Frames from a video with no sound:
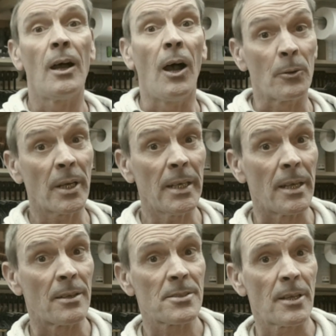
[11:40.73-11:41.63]

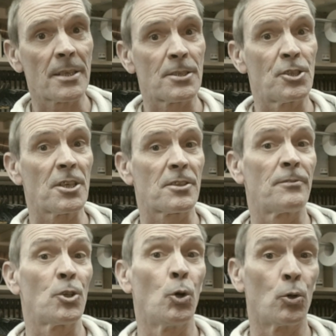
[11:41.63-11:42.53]
Okay, so that's the chest
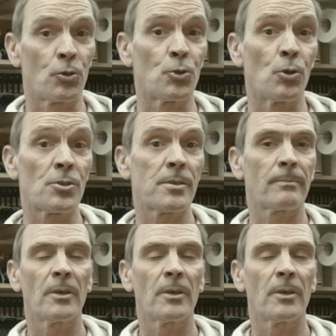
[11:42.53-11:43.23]
of drawers.